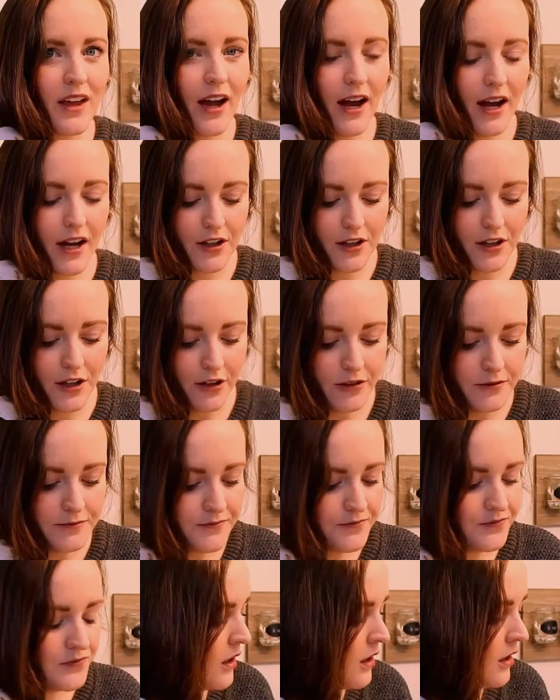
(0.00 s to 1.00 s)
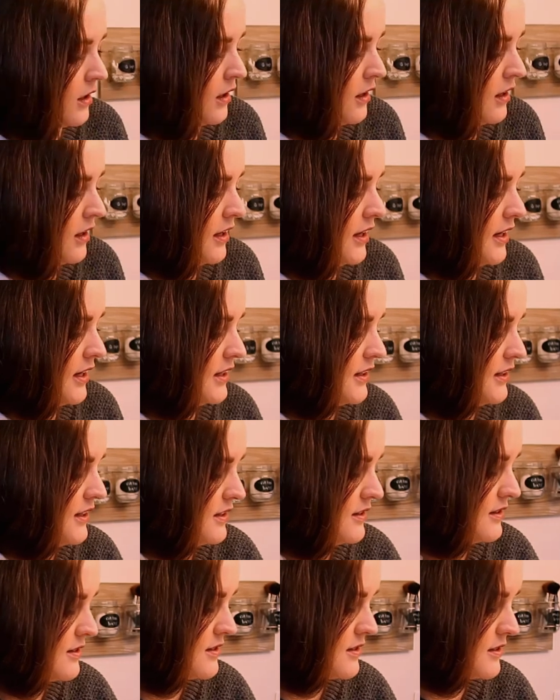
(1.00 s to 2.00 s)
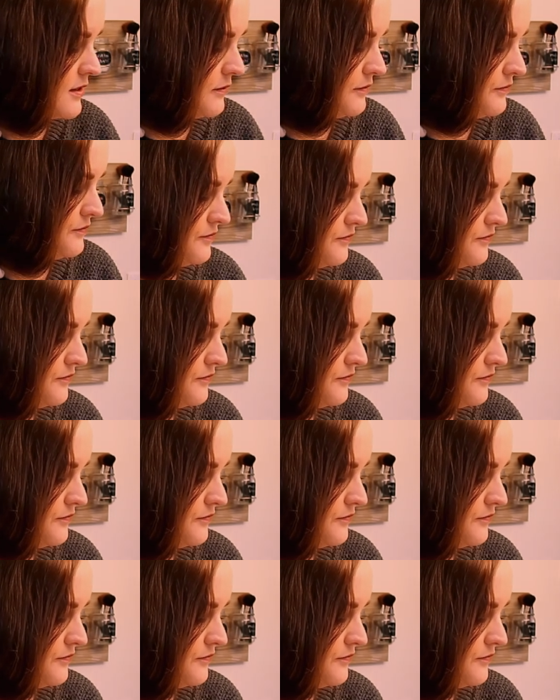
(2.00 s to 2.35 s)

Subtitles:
at all. It is